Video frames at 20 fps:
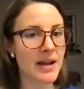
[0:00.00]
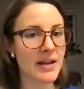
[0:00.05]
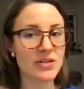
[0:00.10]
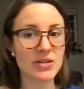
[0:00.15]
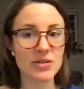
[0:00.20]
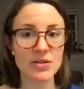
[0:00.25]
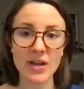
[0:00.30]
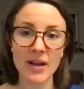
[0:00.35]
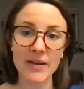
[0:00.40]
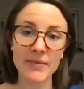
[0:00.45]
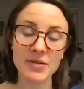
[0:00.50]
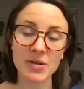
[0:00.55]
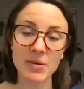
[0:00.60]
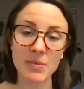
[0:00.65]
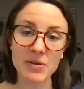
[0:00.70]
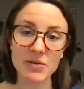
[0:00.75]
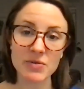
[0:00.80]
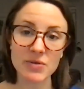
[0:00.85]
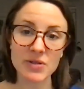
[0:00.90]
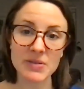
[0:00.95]
just have so
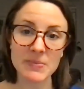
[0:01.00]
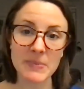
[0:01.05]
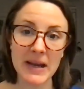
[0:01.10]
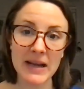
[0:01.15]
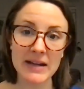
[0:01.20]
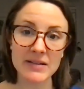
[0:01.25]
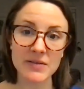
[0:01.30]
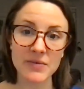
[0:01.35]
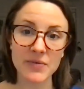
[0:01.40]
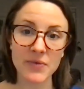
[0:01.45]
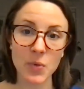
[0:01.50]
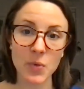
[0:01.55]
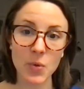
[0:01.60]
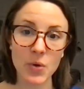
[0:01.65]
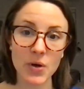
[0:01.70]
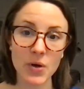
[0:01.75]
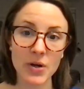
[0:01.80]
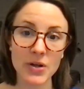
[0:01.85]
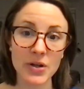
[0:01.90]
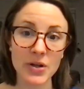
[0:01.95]
much respect
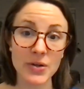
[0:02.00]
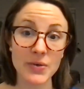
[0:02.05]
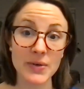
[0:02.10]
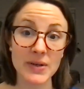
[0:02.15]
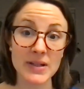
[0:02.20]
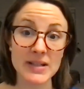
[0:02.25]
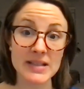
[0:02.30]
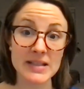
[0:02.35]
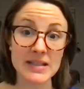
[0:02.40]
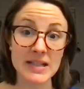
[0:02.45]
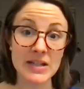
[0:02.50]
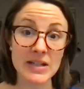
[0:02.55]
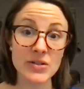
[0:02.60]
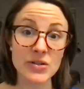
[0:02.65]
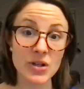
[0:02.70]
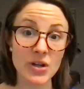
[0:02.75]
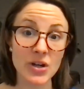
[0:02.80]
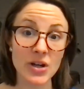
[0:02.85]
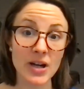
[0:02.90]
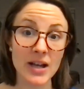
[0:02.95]
for you as a
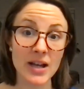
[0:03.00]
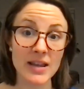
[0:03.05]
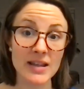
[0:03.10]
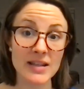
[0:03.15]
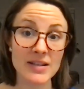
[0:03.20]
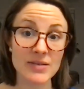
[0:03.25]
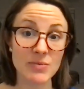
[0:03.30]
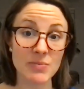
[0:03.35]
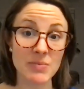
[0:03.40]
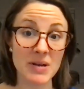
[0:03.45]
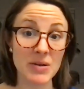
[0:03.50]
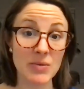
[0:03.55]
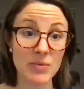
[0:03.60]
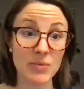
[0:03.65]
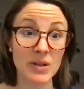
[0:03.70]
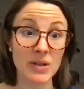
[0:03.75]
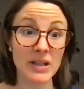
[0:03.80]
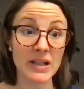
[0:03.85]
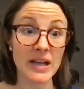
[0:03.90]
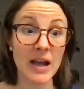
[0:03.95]
teacher, and this would be
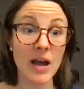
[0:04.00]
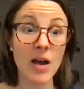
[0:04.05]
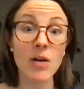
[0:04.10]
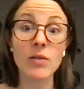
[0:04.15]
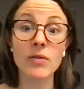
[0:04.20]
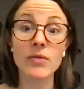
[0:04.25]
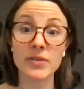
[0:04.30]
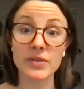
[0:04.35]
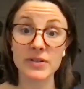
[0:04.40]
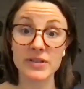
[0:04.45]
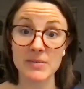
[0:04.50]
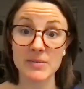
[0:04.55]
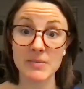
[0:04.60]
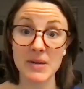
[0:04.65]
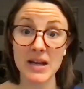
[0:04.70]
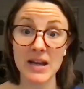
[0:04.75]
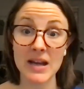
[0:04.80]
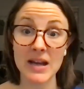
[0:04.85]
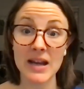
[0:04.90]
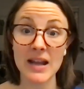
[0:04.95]
really helpful to
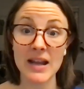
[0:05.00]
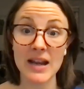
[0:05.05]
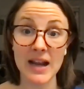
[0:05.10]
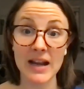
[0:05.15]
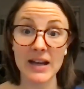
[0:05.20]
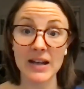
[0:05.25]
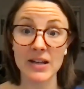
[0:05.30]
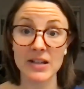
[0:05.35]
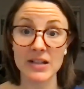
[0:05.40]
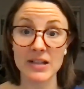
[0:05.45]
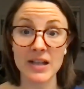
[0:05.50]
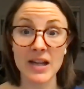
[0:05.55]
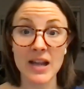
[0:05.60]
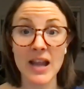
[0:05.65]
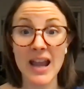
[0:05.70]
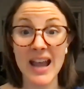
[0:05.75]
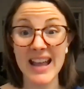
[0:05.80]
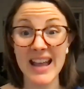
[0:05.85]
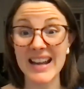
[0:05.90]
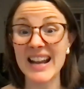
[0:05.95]
me, and
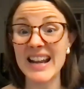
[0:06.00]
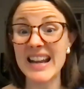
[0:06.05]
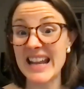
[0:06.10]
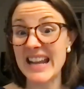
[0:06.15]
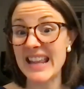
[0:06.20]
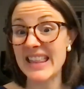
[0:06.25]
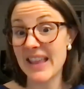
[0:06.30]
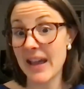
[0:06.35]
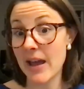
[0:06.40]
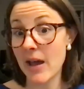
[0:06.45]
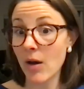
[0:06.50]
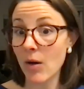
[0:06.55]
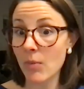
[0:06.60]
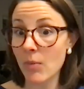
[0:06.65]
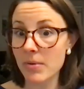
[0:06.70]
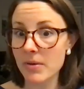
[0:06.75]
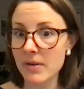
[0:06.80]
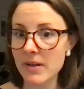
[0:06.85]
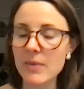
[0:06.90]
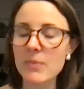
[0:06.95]
I need the
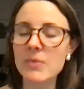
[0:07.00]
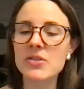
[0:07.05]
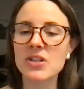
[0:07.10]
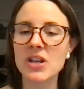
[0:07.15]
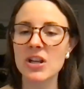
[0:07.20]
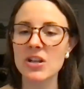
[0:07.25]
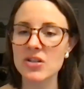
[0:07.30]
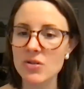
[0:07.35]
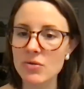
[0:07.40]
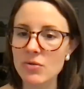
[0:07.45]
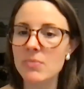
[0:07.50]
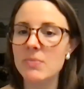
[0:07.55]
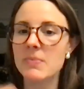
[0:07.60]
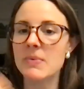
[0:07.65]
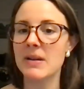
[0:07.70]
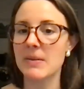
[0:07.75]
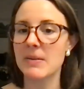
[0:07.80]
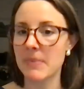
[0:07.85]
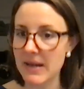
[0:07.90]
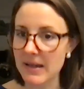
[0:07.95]
help. In which case you would
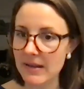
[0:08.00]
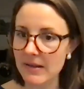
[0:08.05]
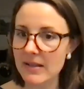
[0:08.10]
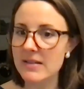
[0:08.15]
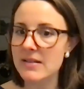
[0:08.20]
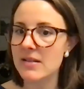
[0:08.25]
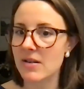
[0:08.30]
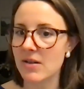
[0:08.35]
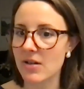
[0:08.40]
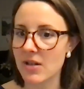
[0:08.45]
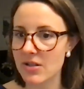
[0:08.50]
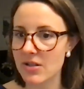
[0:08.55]
be appealing to their